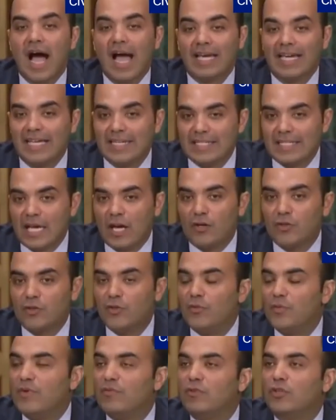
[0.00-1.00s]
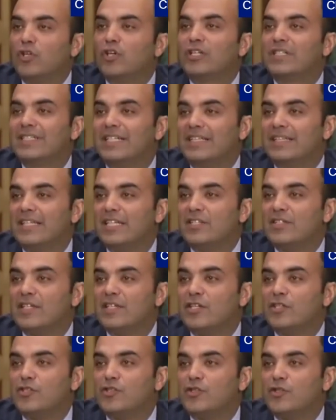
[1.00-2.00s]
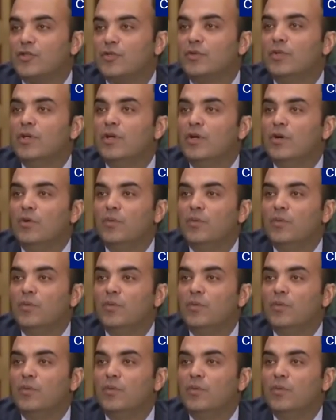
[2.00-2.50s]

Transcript: I can tell you we've looked at this issue.